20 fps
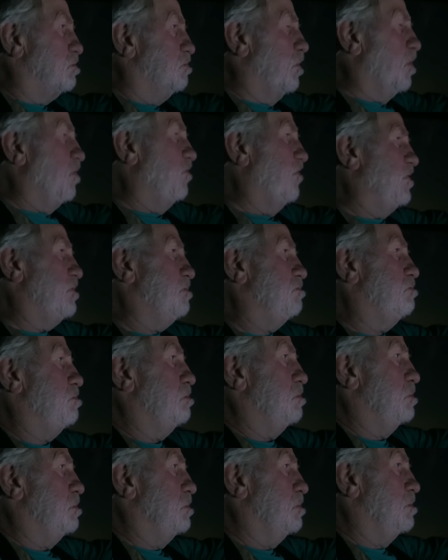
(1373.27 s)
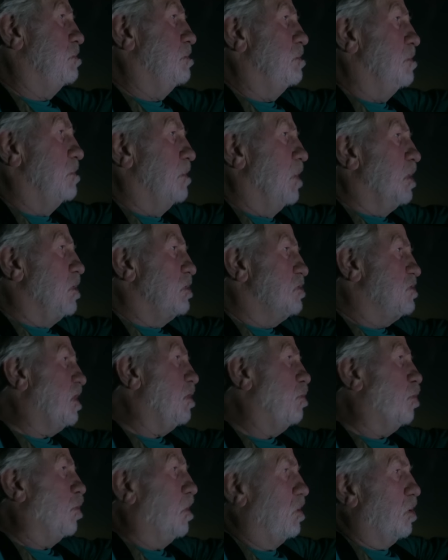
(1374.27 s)
moving, she
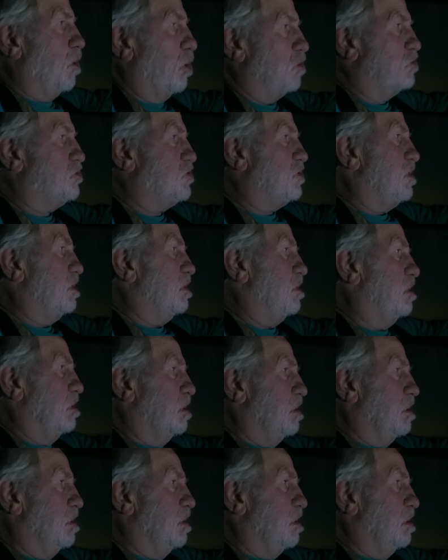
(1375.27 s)
would hurt you.